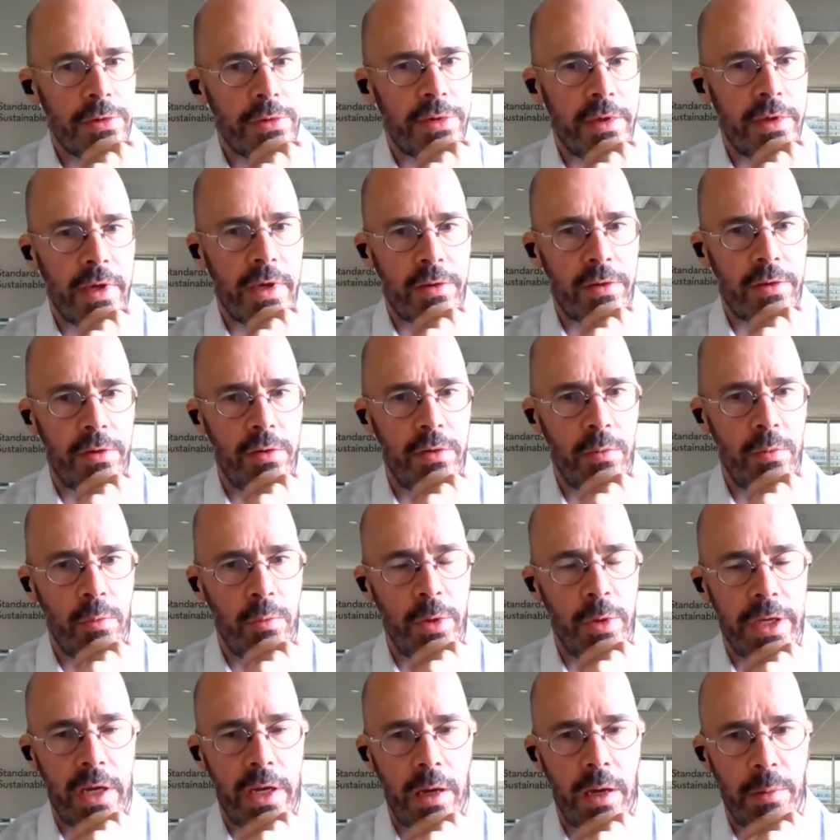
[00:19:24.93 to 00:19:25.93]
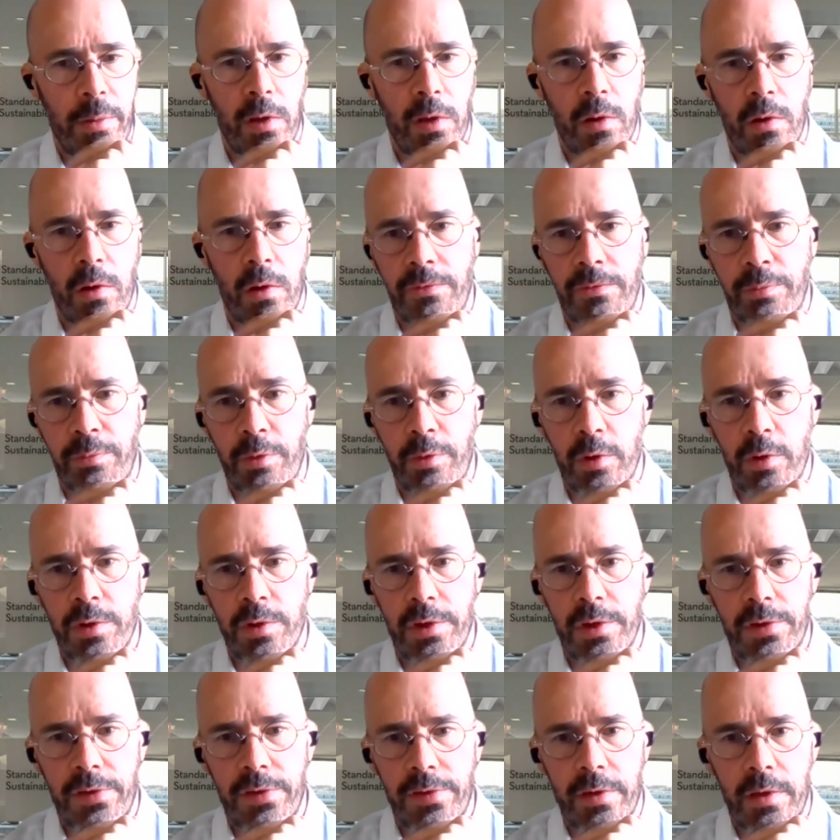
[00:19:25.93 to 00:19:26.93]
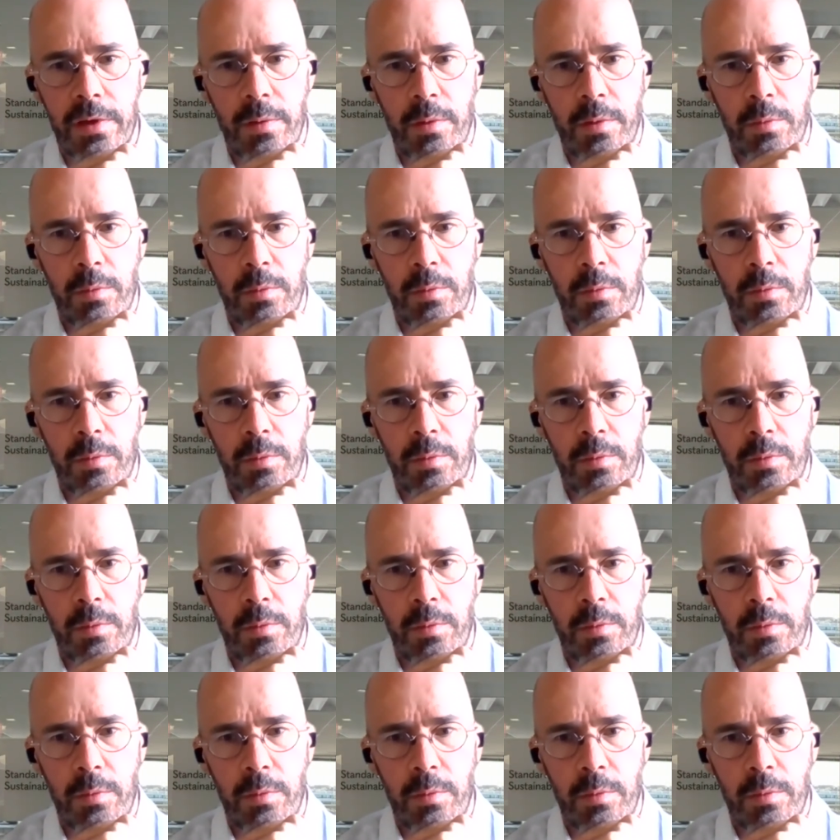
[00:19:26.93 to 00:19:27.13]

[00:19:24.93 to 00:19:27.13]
see that we have a lot of projects